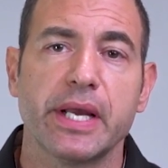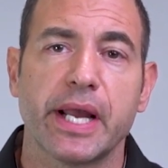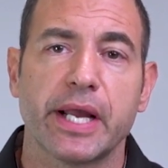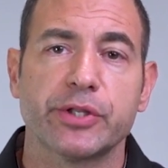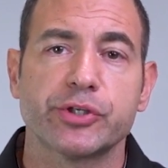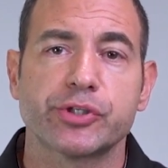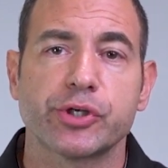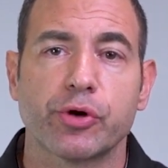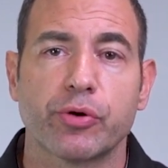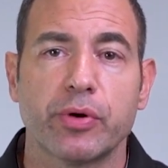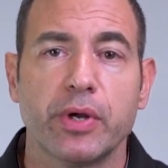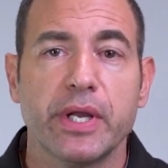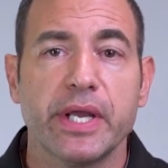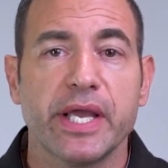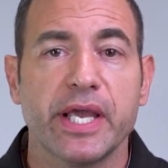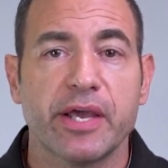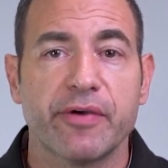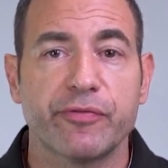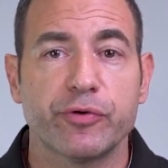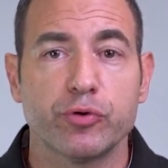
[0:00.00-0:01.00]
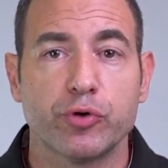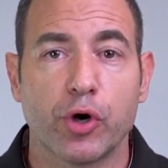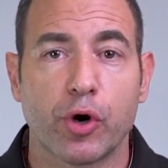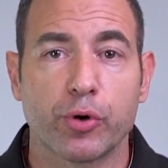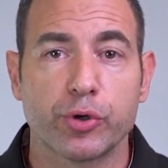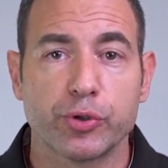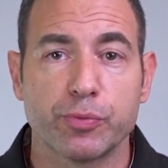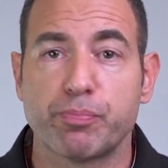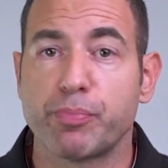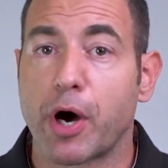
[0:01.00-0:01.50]
And so if you
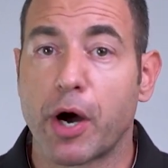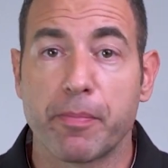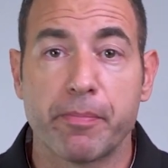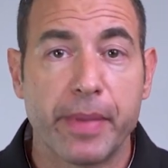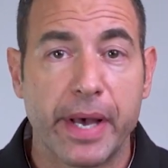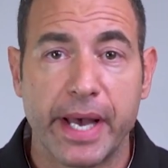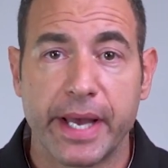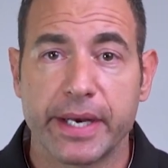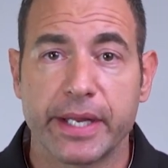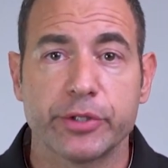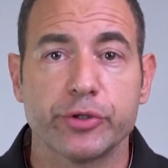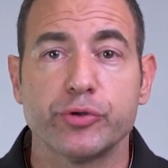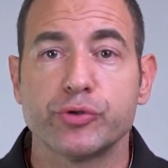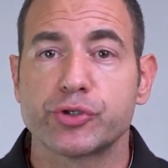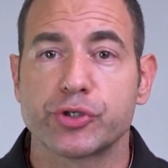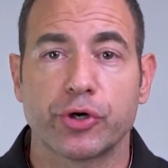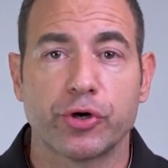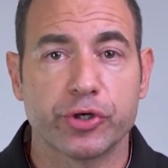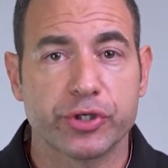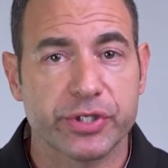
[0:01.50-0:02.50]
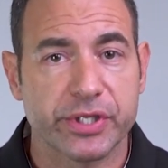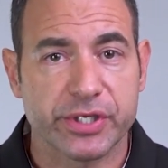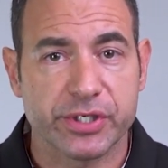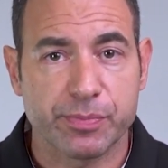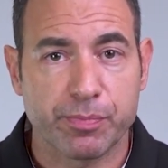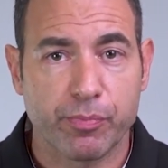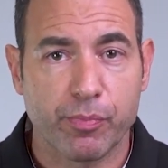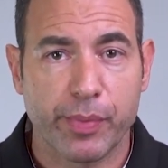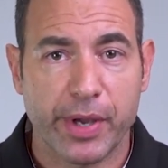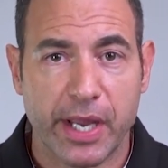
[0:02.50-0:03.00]
go to PubMed and you search this
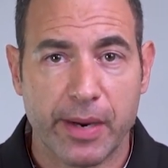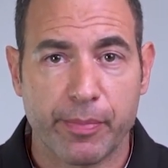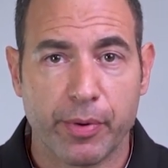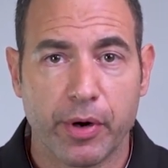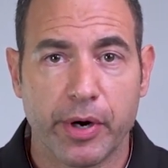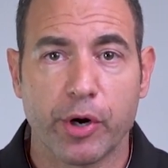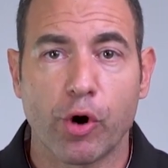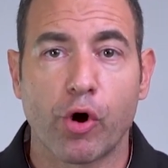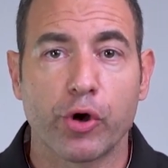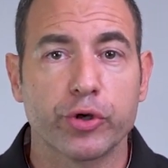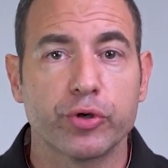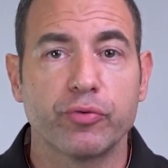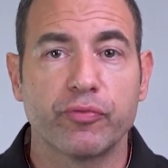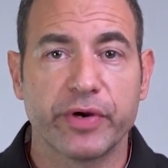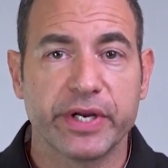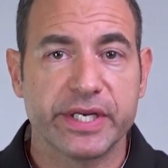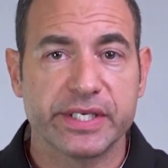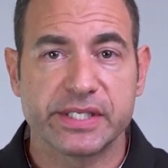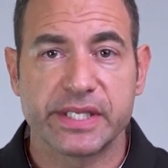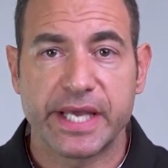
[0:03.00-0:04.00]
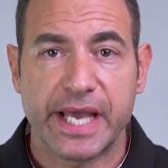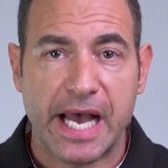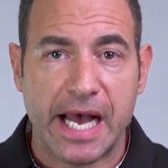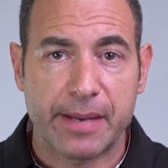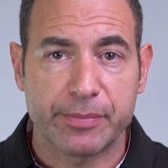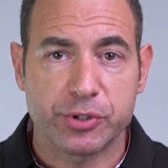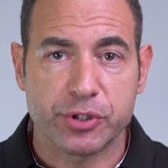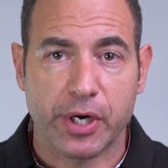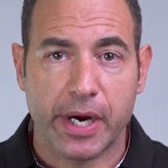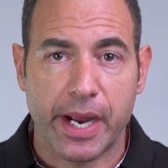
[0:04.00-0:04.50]
paper and all you read is the
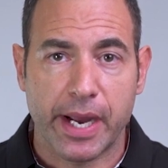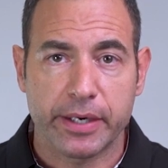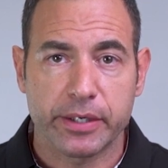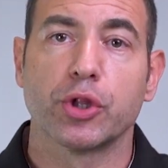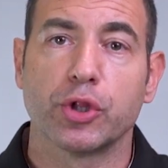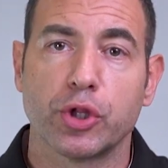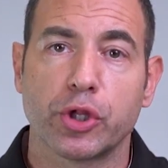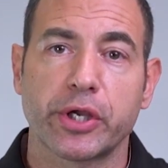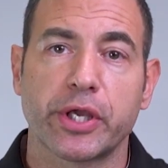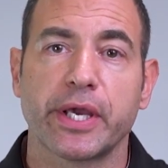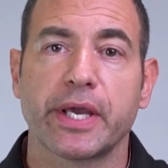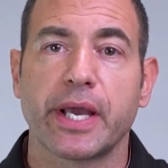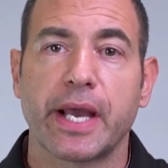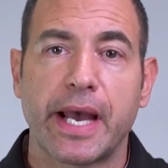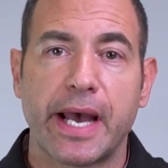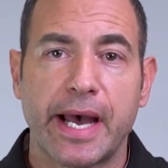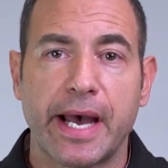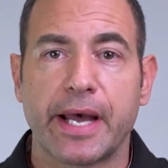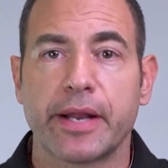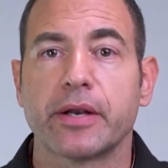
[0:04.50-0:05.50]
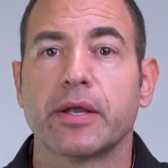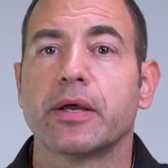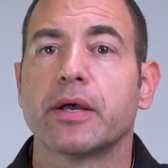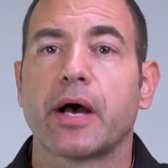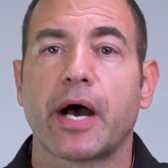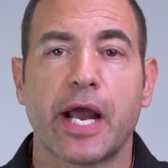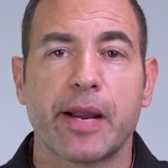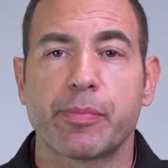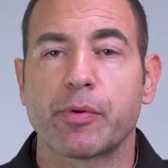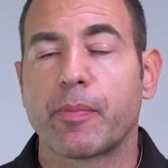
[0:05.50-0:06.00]
abstract, looking at
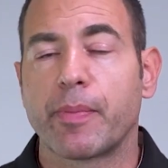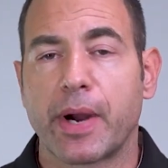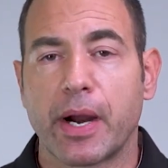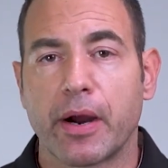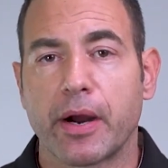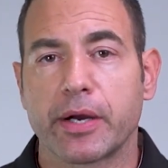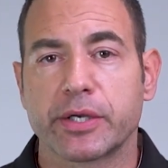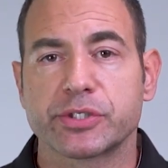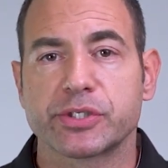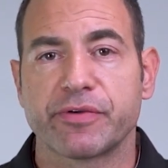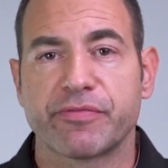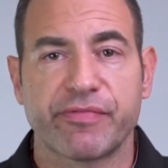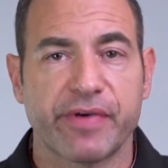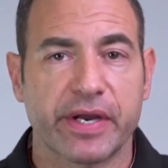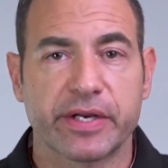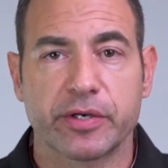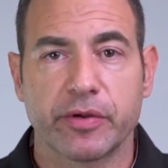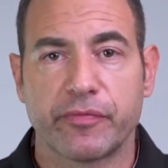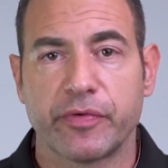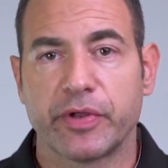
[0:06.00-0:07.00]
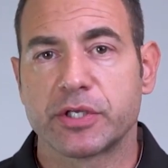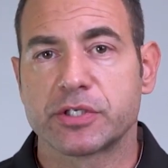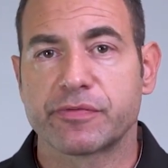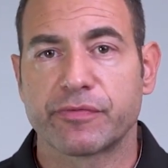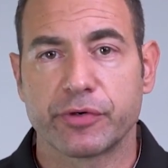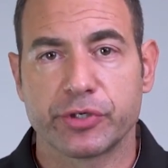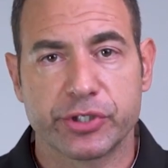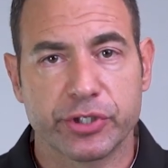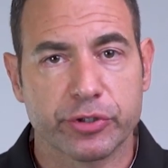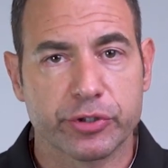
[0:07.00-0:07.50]
hyperbarics effectiveness
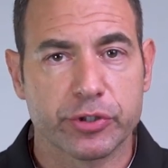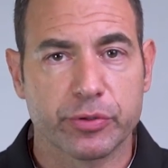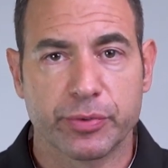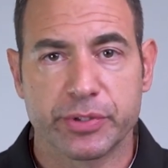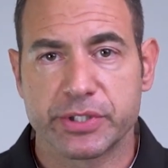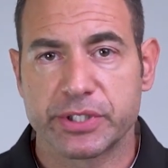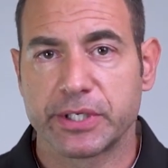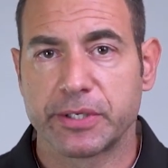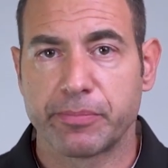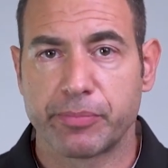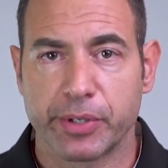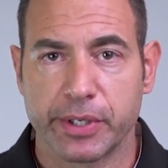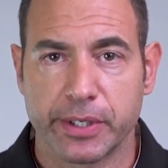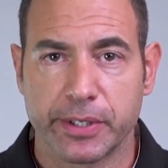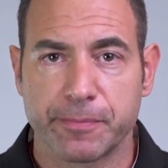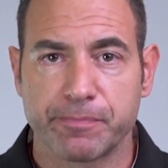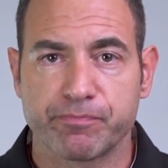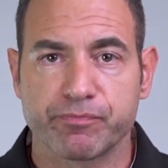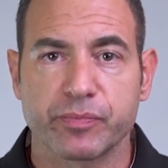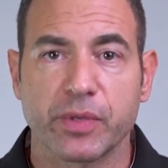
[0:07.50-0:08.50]
for children with CP,